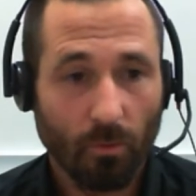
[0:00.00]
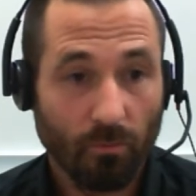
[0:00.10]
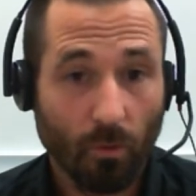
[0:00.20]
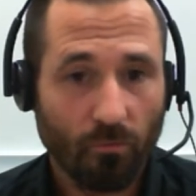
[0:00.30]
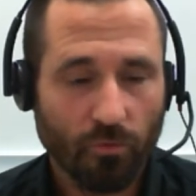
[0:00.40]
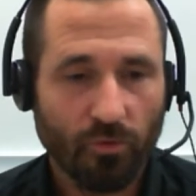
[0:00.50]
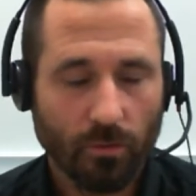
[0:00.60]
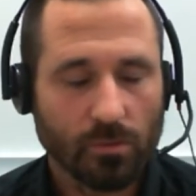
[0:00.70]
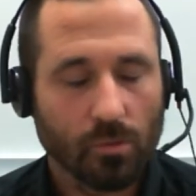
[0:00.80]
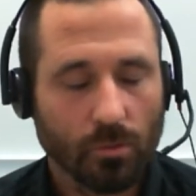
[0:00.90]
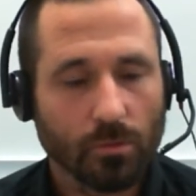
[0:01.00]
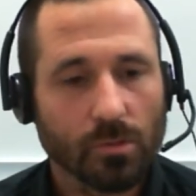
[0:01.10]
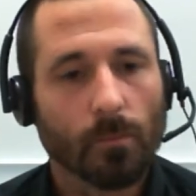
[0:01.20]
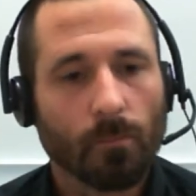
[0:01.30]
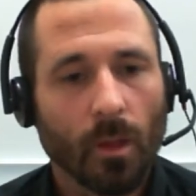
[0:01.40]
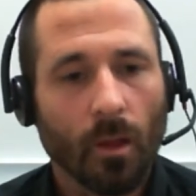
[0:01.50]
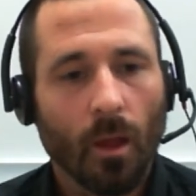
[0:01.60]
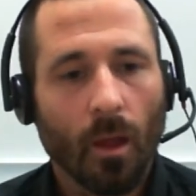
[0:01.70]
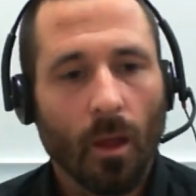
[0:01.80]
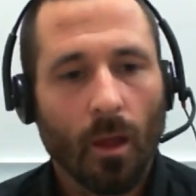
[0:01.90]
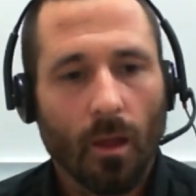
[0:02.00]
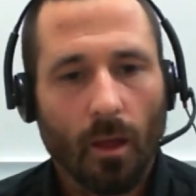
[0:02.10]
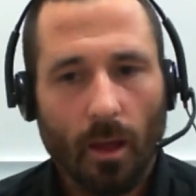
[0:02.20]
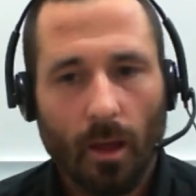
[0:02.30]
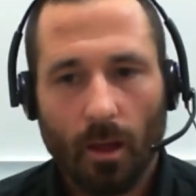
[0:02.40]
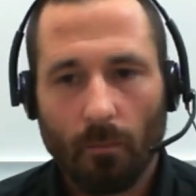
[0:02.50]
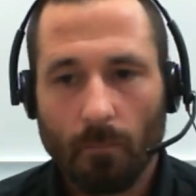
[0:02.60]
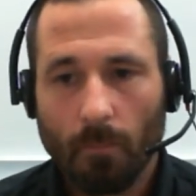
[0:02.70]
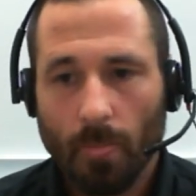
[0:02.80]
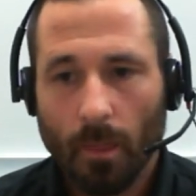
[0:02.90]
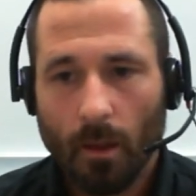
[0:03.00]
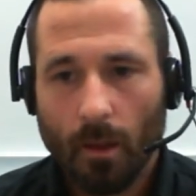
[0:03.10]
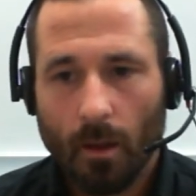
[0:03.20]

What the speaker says: of New Zealand soils. So